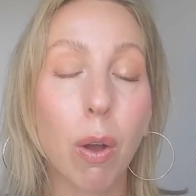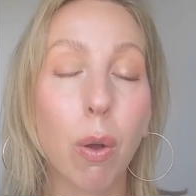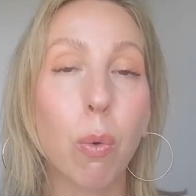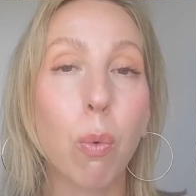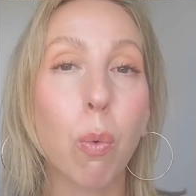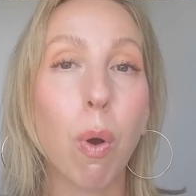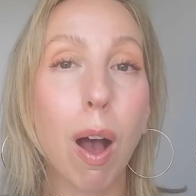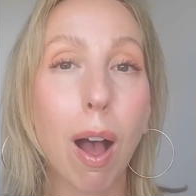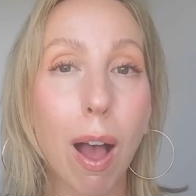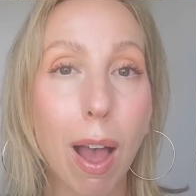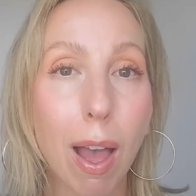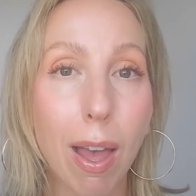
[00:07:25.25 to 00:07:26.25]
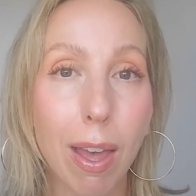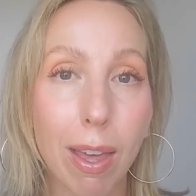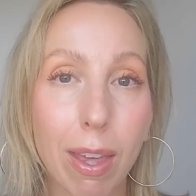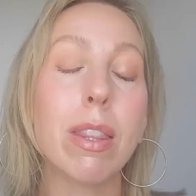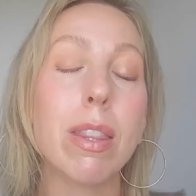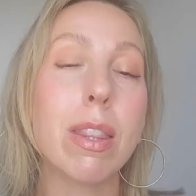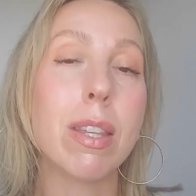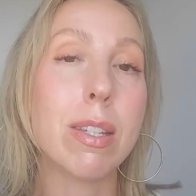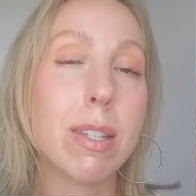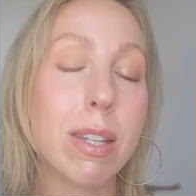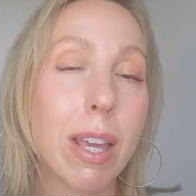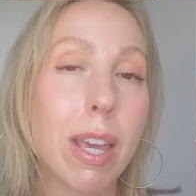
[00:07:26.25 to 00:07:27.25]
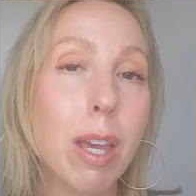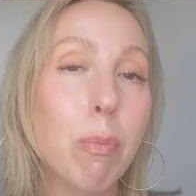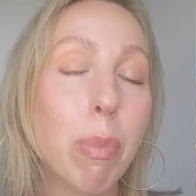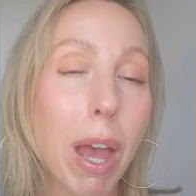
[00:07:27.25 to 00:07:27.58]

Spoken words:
Why? The same